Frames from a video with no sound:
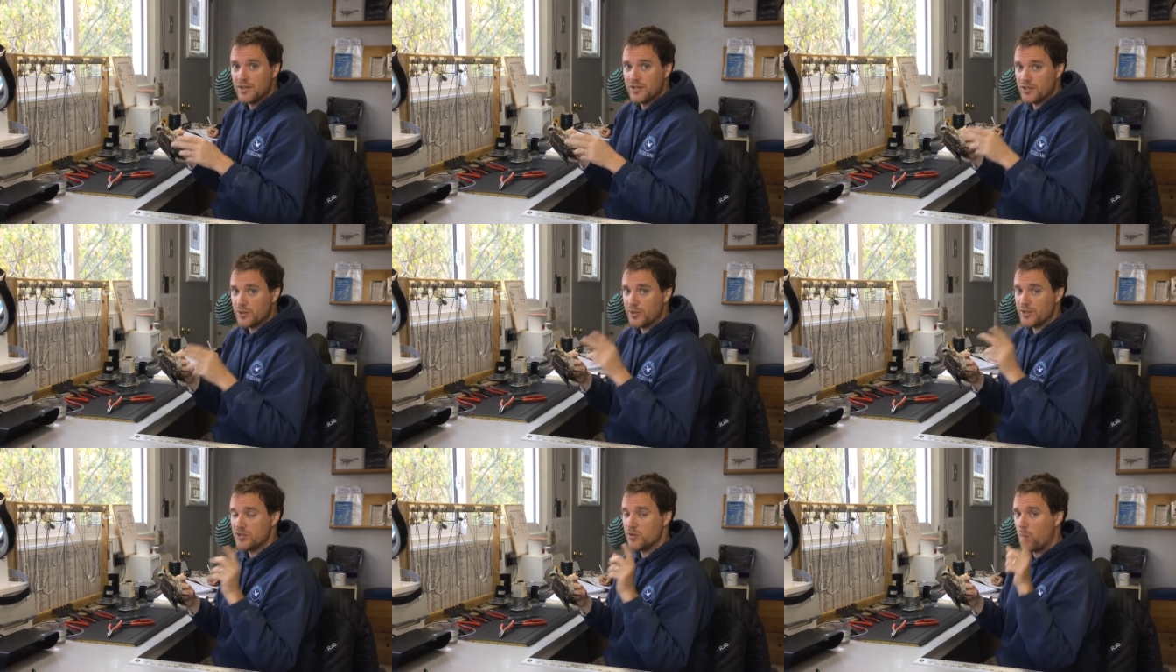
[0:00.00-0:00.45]

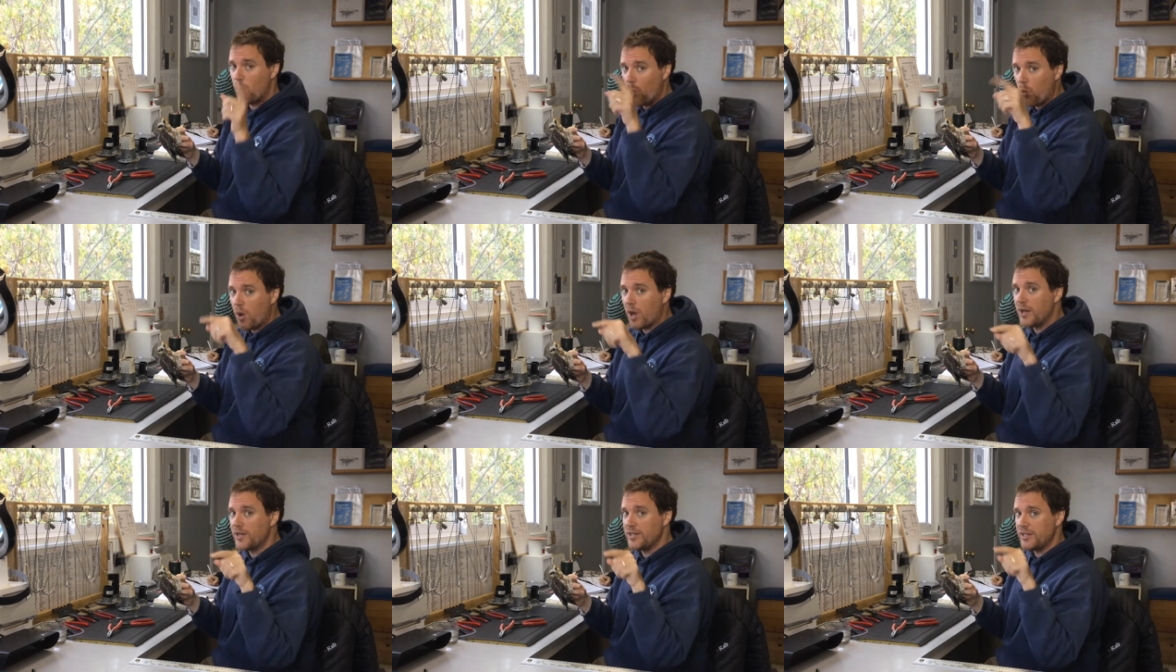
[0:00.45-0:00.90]
So it's
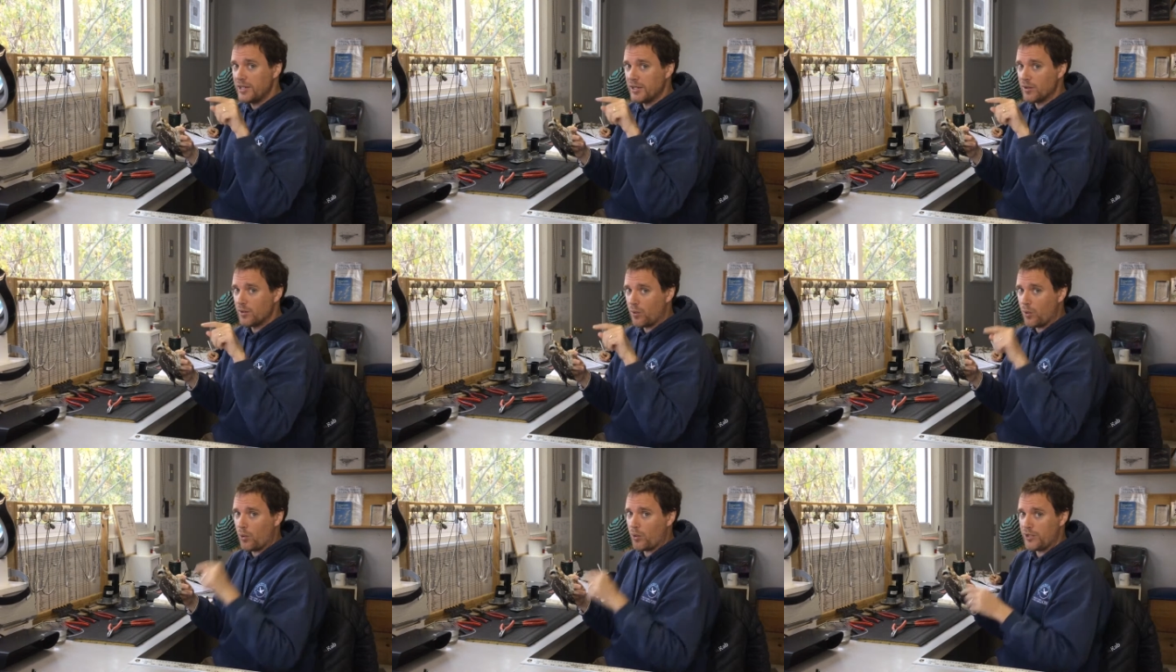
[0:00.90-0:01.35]
1
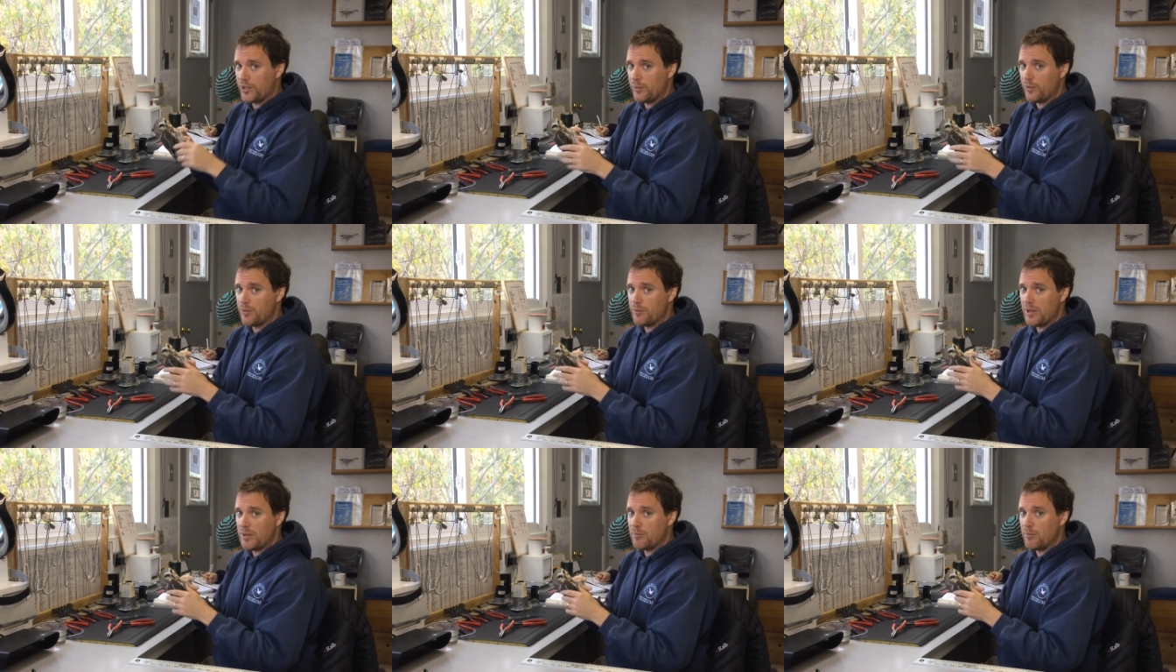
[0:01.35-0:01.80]
year old. It
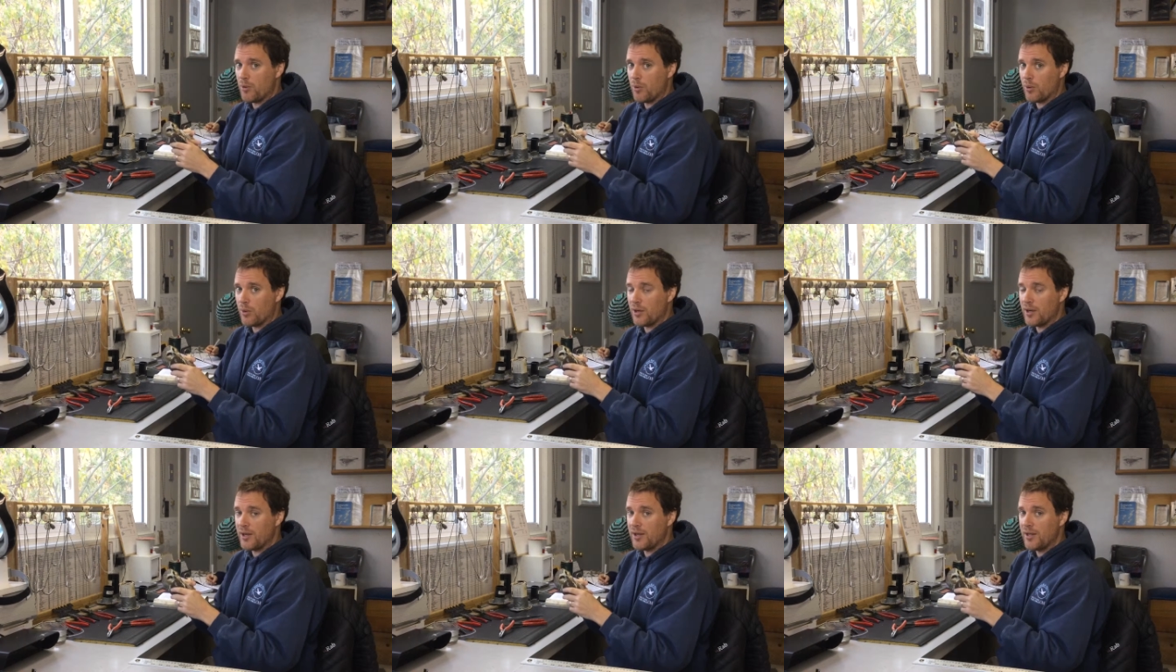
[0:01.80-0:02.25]
would have been
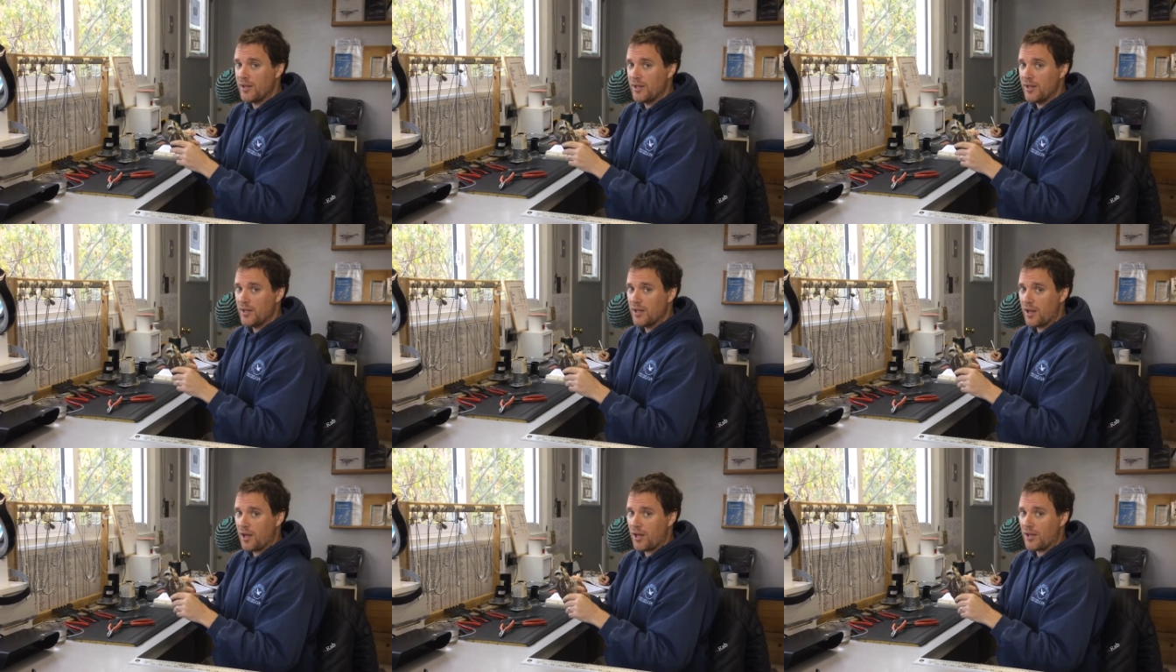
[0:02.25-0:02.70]
born
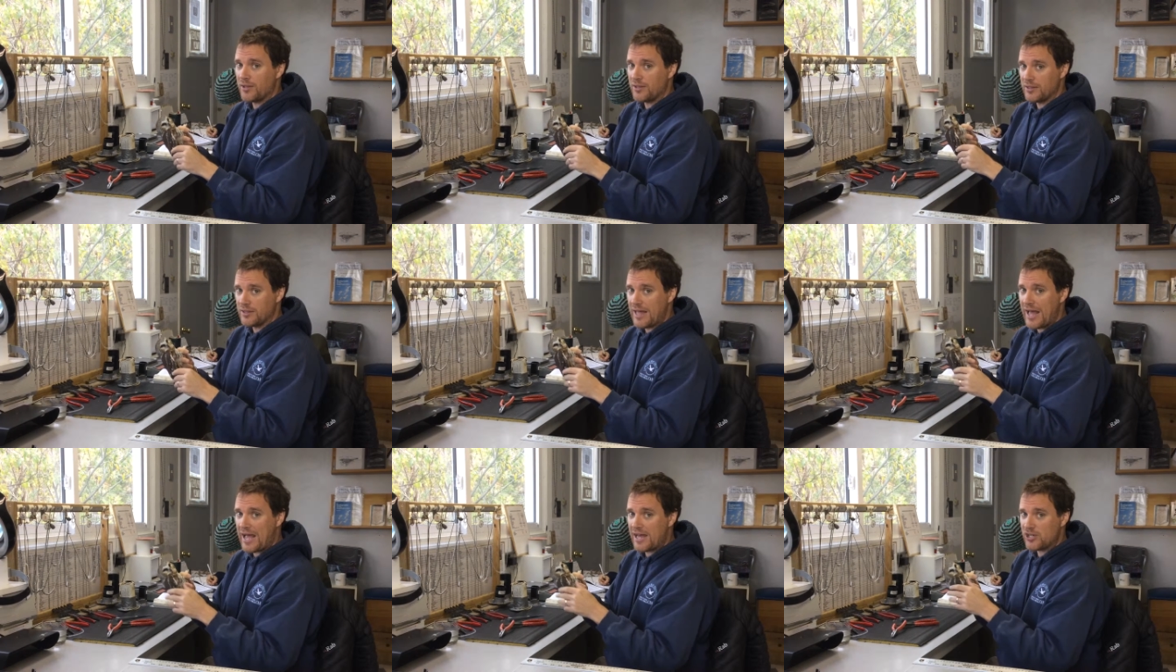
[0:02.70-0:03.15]

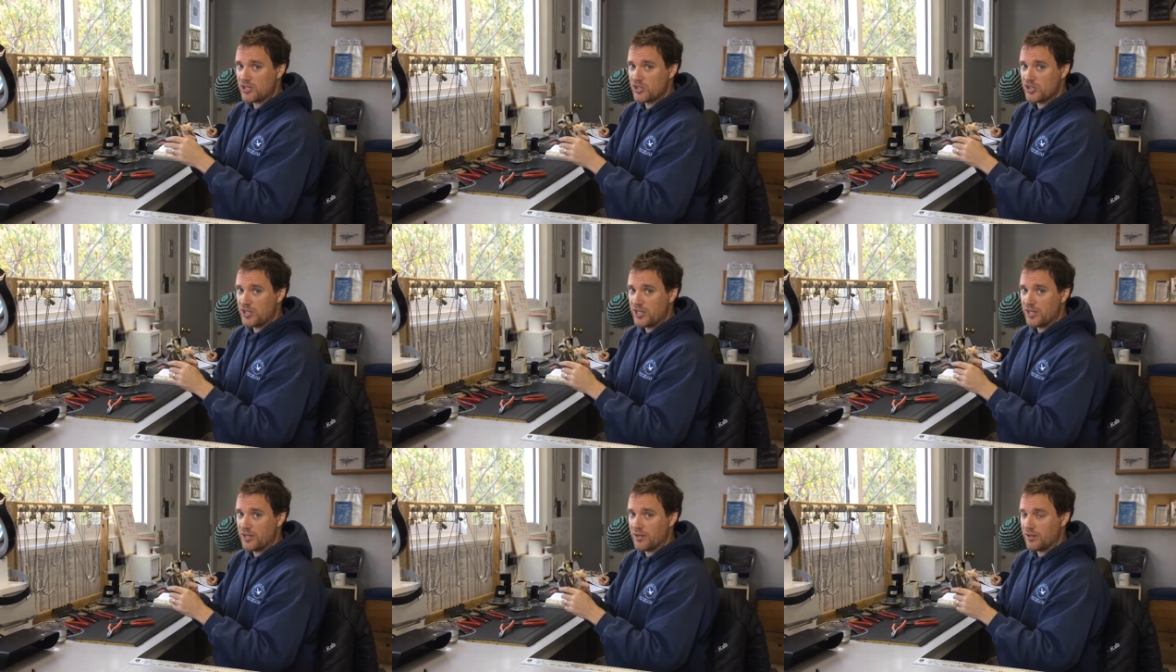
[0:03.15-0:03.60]

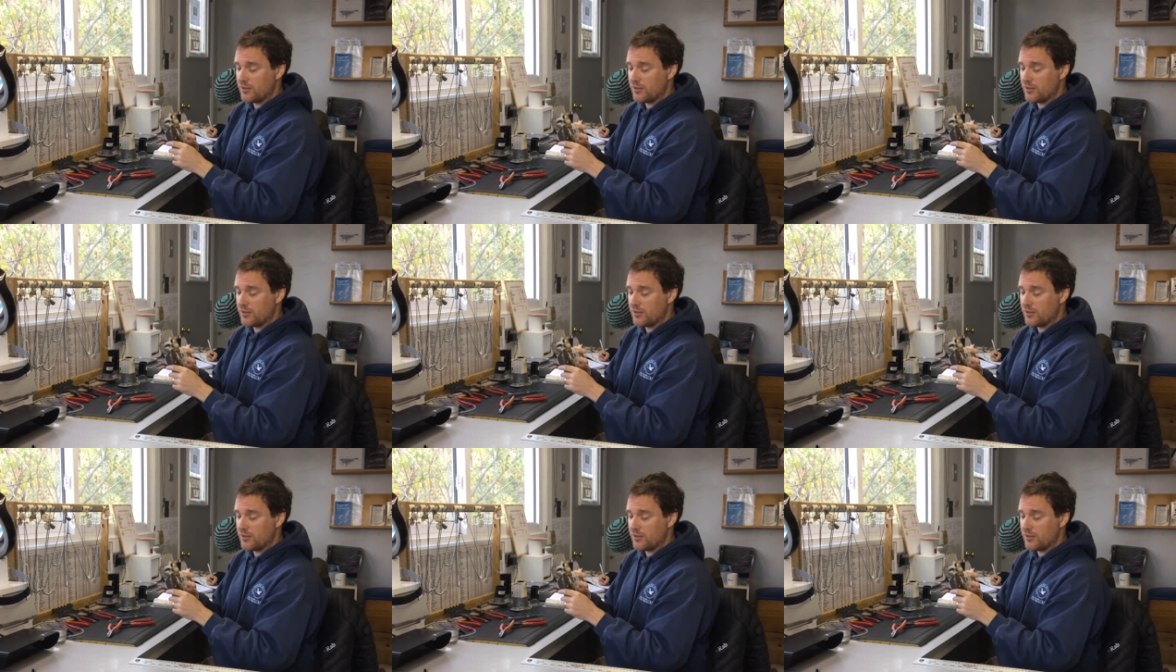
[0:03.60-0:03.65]
last